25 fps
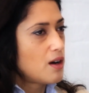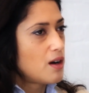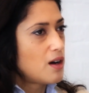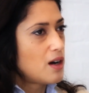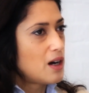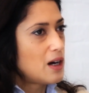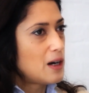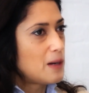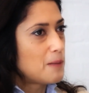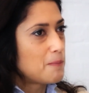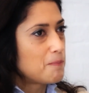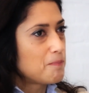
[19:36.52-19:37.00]

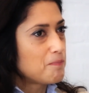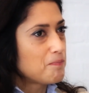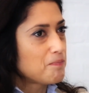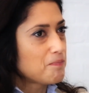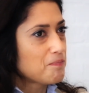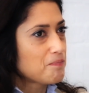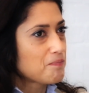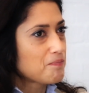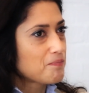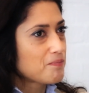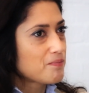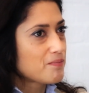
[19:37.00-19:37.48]

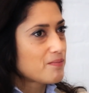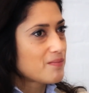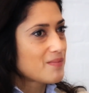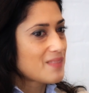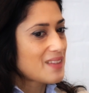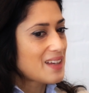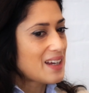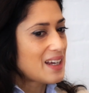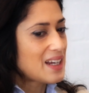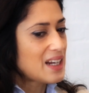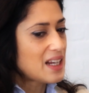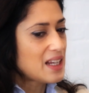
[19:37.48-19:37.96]
And
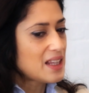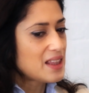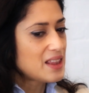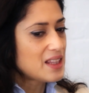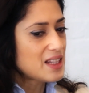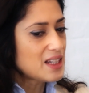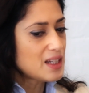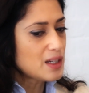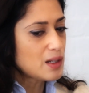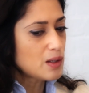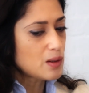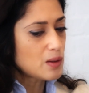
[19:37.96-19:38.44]
I
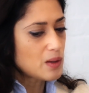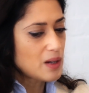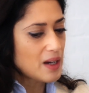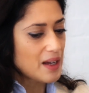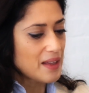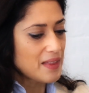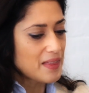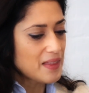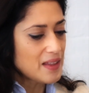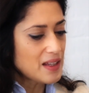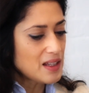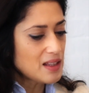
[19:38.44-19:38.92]
think
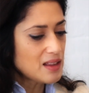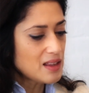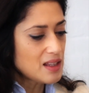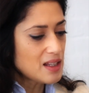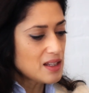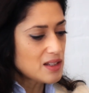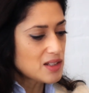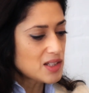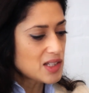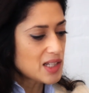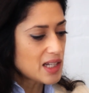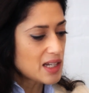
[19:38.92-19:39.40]

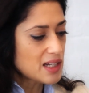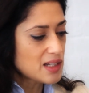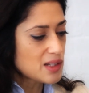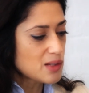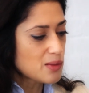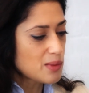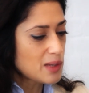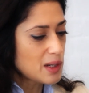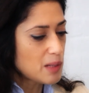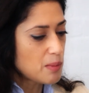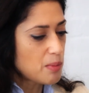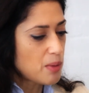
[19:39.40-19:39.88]
the internet is
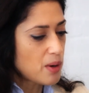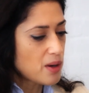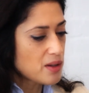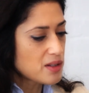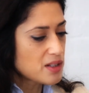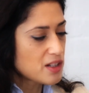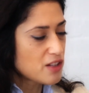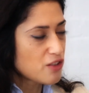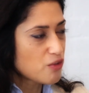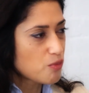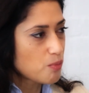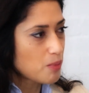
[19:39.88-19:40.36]
a really
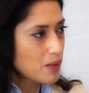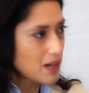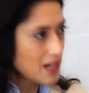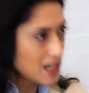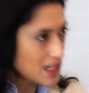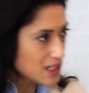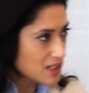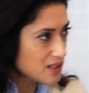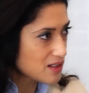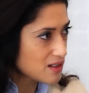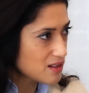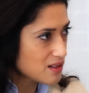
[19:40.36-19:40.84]
positive
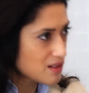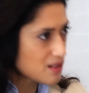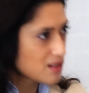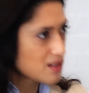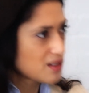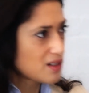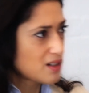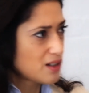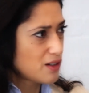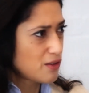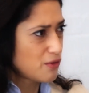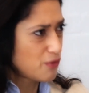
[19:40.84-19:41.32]
place
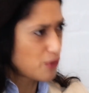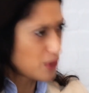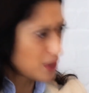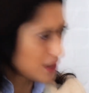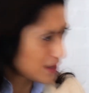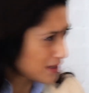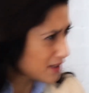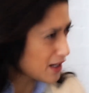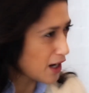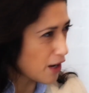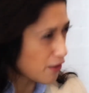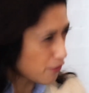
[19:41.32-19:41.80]
for
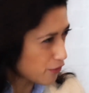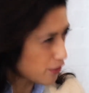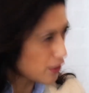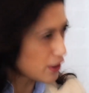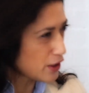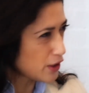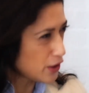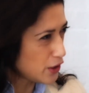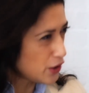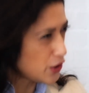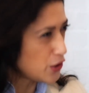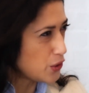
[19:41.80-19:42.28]

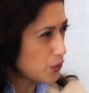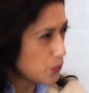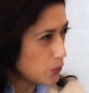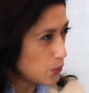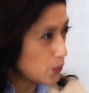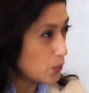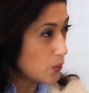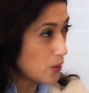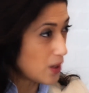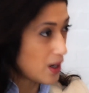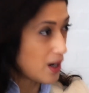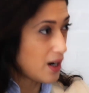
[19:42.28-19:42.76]
discovering
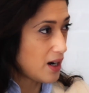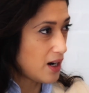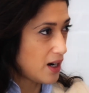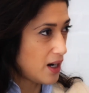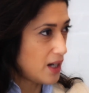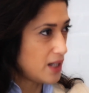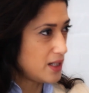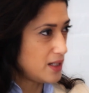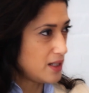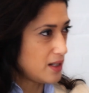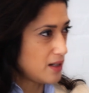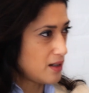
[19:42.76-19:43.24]
new
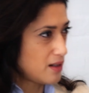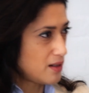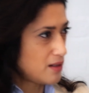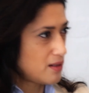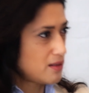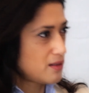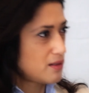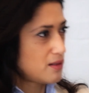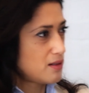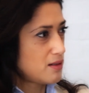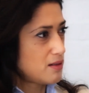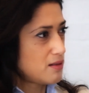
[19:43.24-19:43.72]

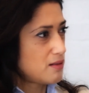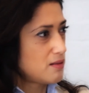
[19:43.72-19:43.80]
ideas.